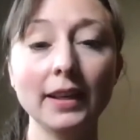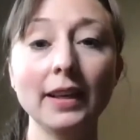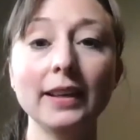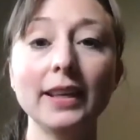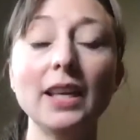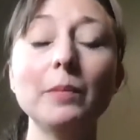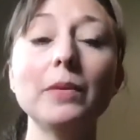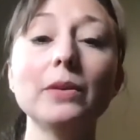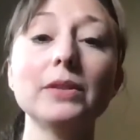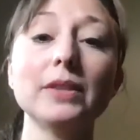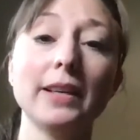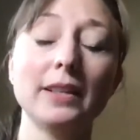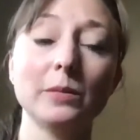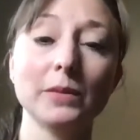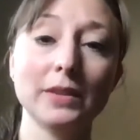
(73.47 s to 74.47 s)
Keep those
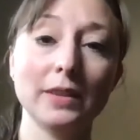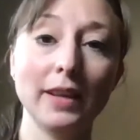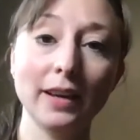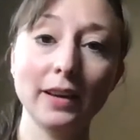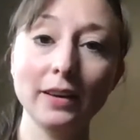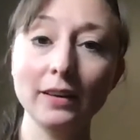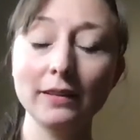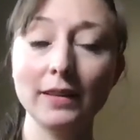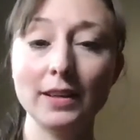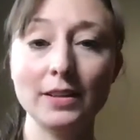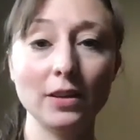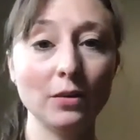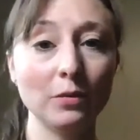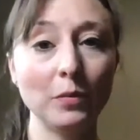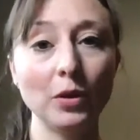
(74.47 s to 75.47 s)
items there. They
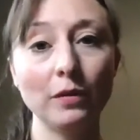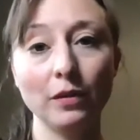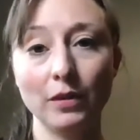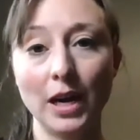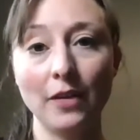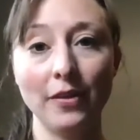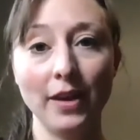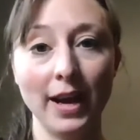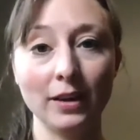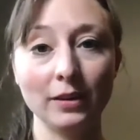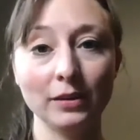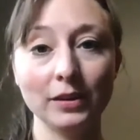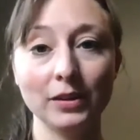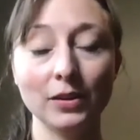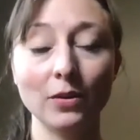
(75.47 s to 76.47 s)
don't move around the
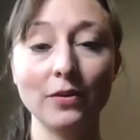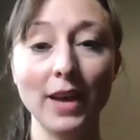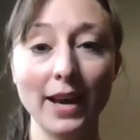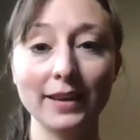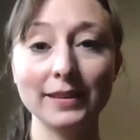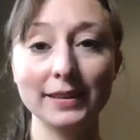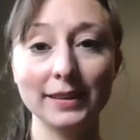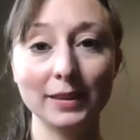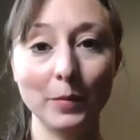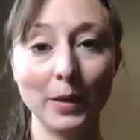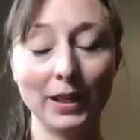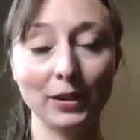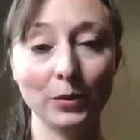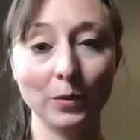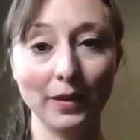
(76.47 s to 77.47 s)
house. So that is the
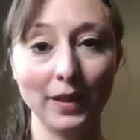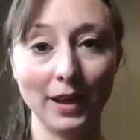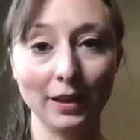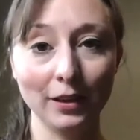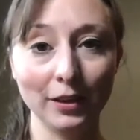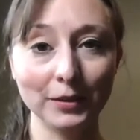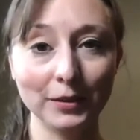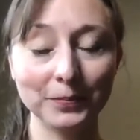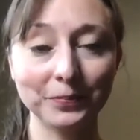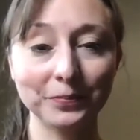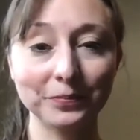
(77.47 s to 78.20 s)
space where they learn.